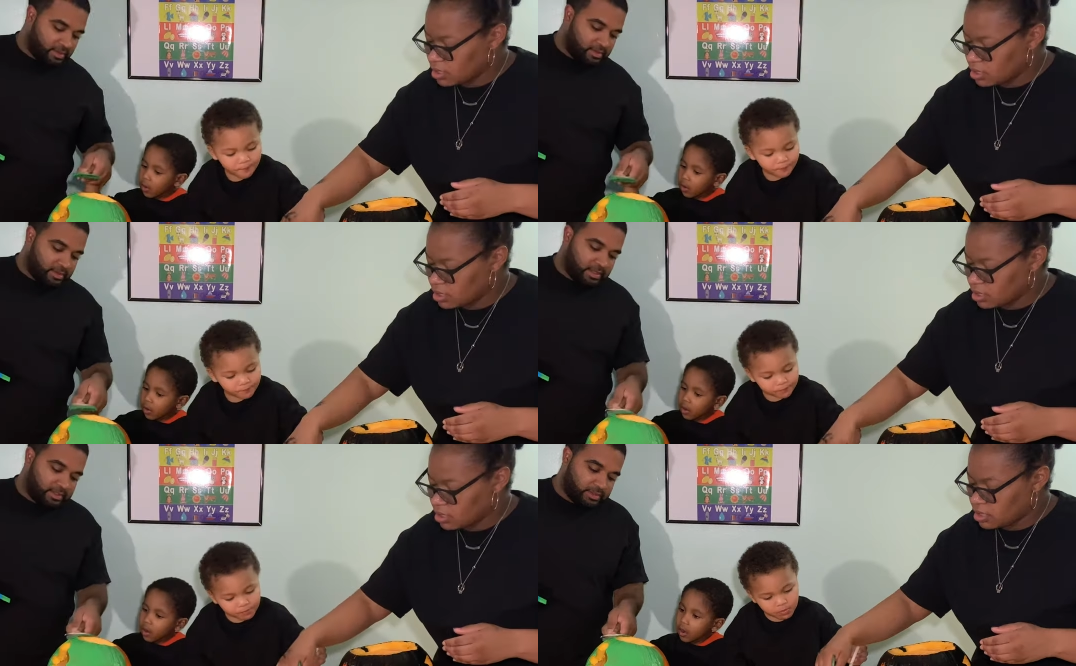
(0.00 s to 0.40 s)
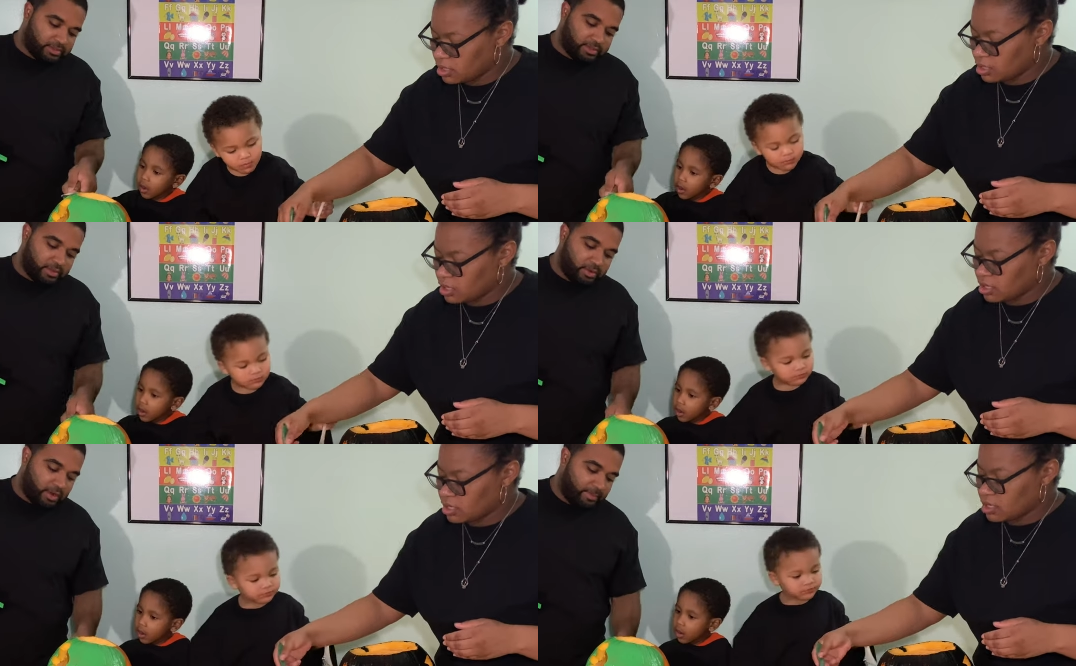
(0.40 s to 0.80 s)
Speaker 1: I told you
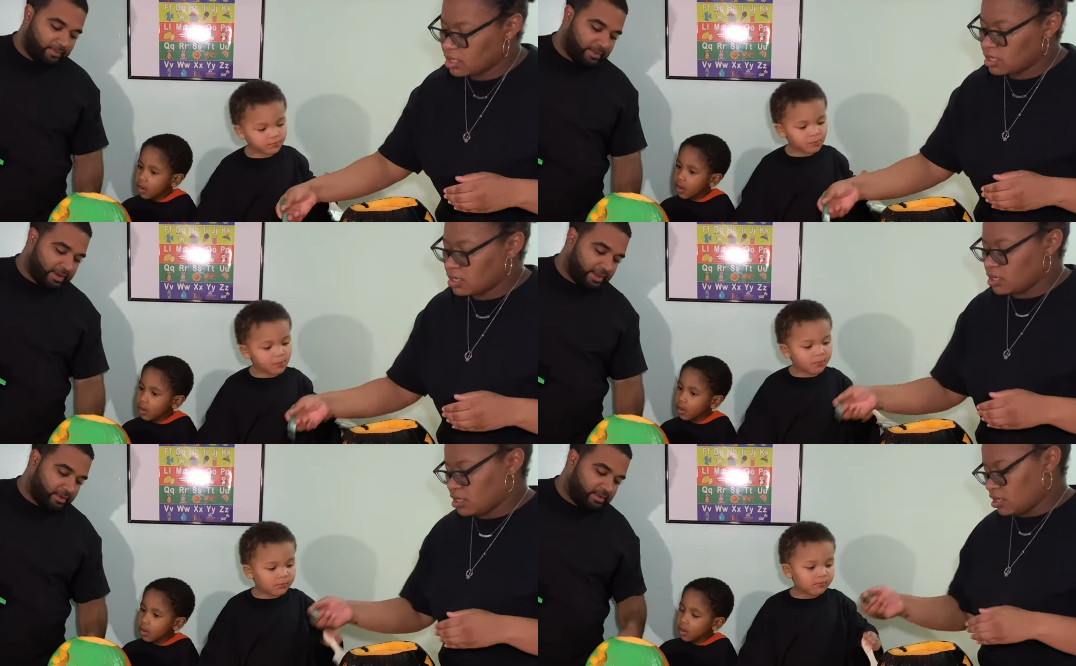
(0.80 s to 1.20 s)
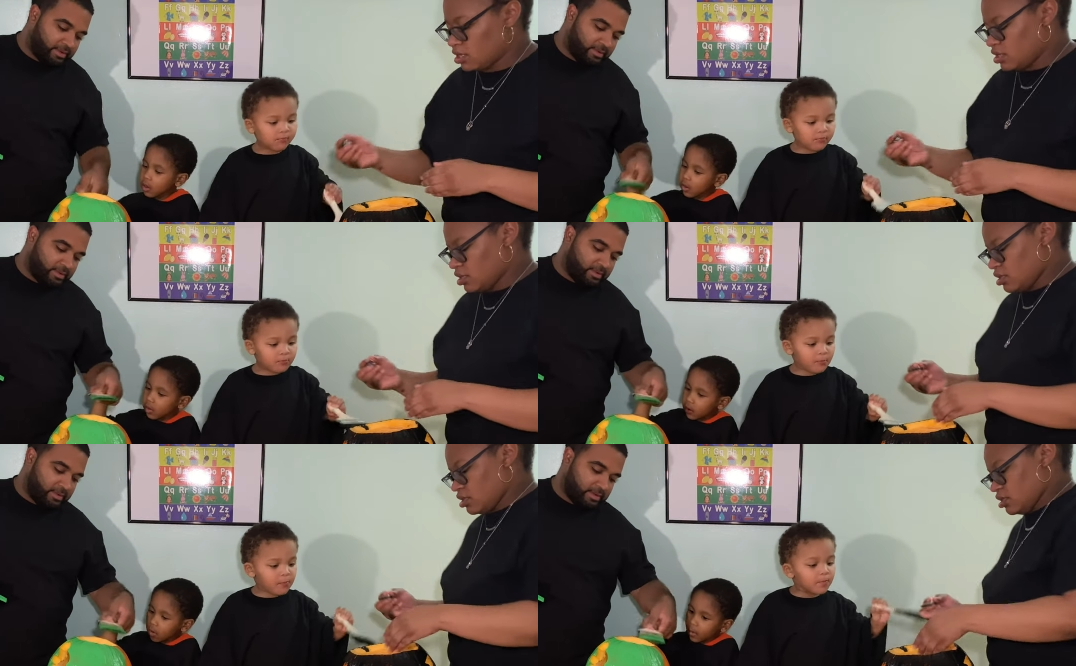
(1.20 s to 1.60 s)
go up for now.
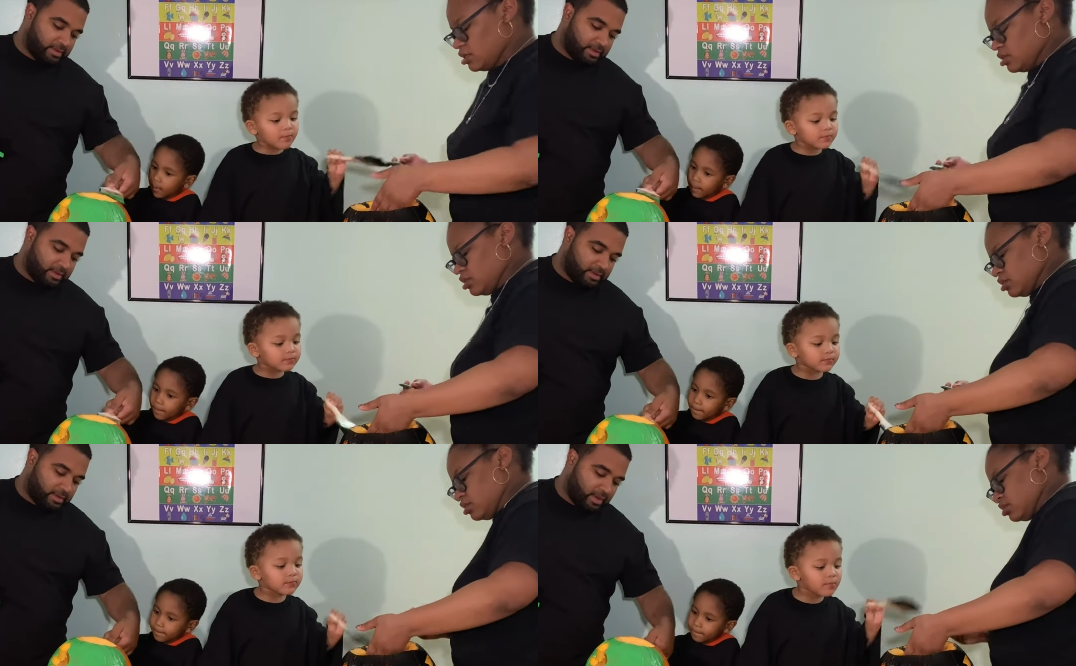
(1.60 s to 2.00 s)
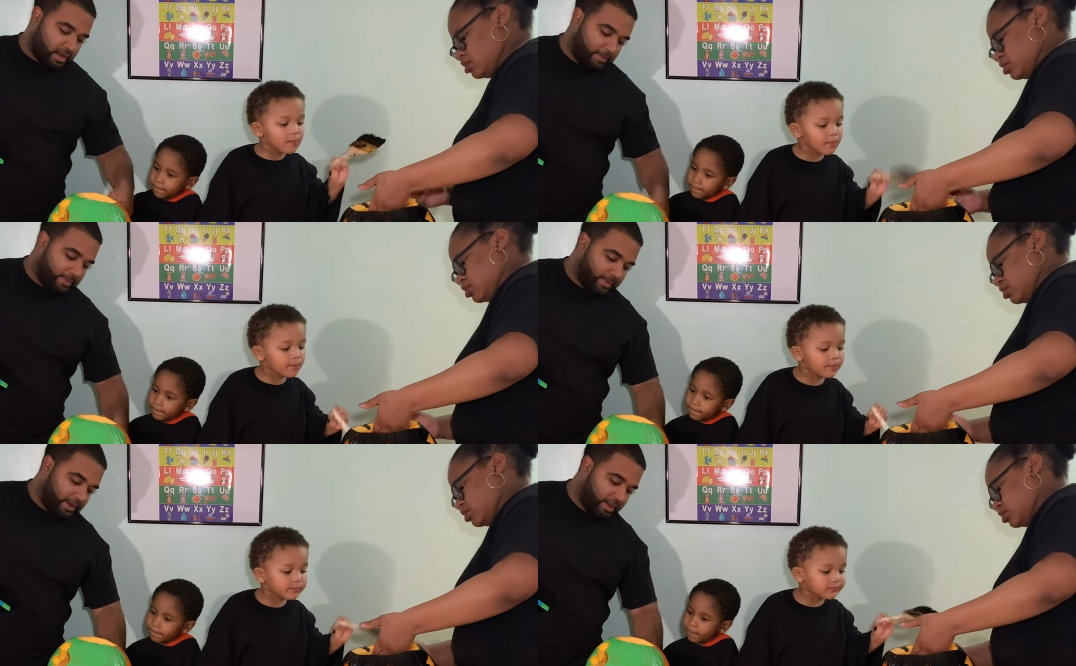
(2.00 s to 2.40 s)

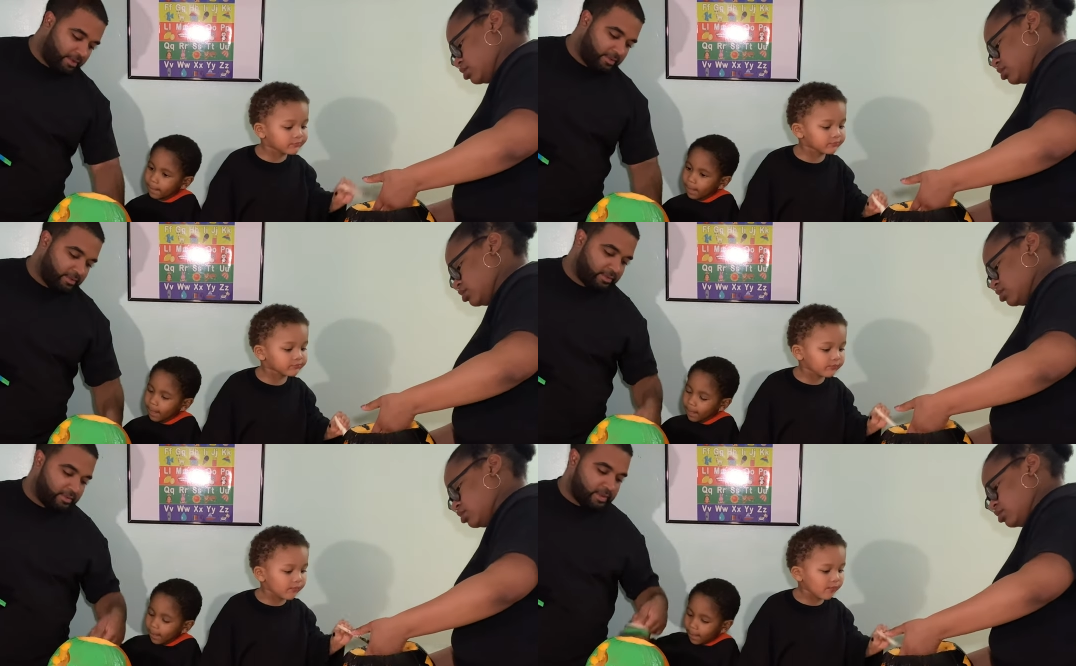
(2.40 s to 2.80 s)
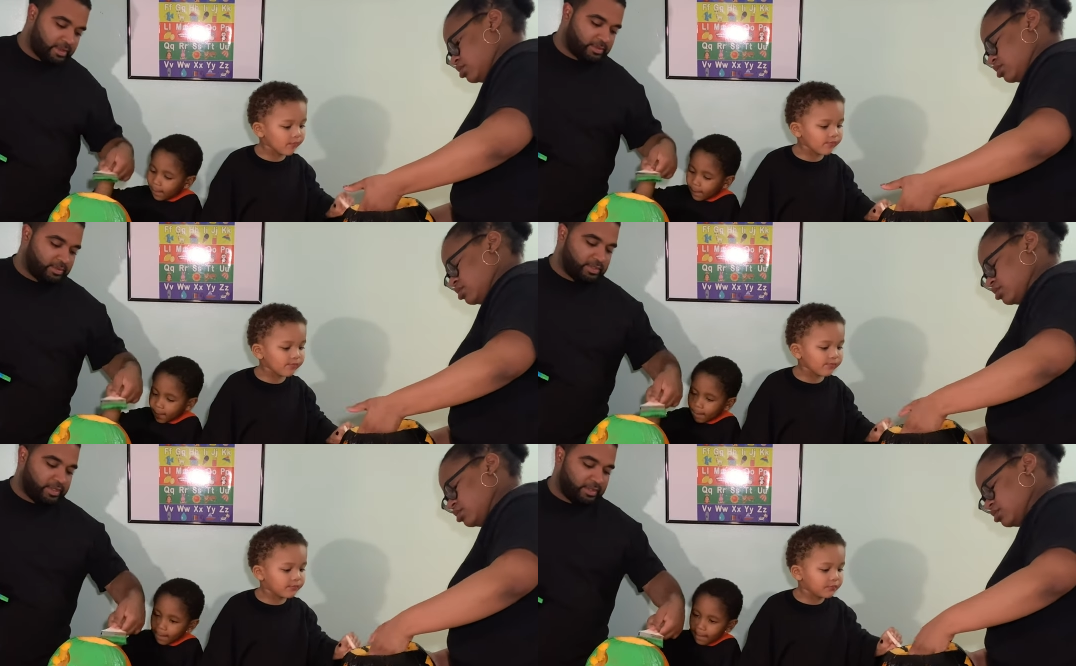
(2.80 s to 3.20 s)
Up for now. That's
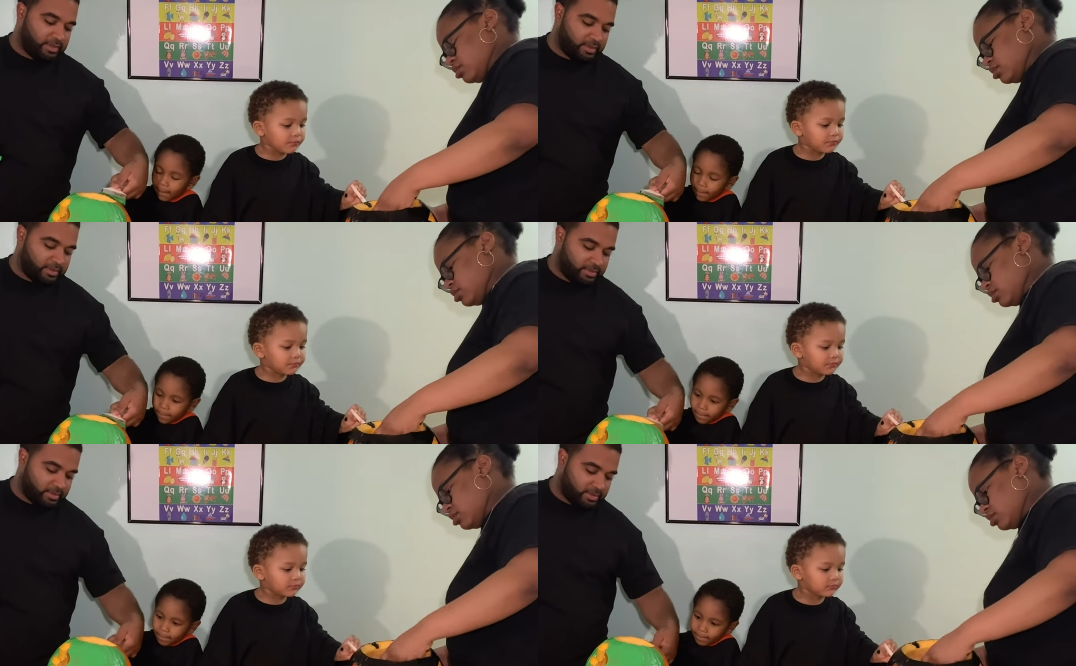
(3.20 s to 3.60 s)
what you need to do.